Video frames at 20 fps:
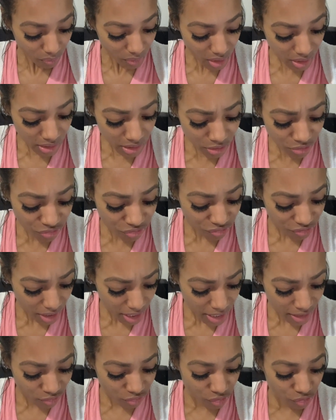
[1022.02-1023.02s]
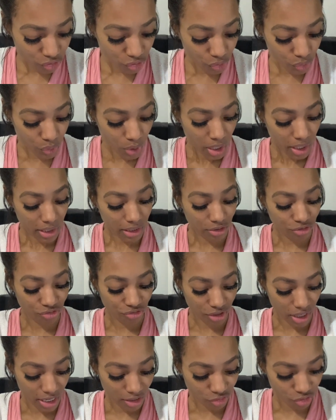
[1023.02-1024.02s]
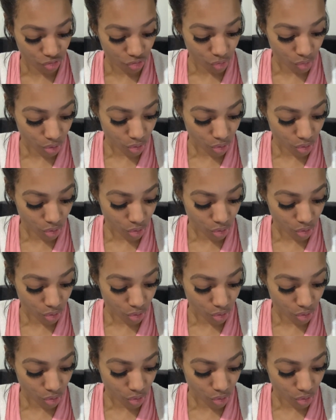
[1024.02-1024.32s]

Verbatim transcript: He's changing you. He's changing your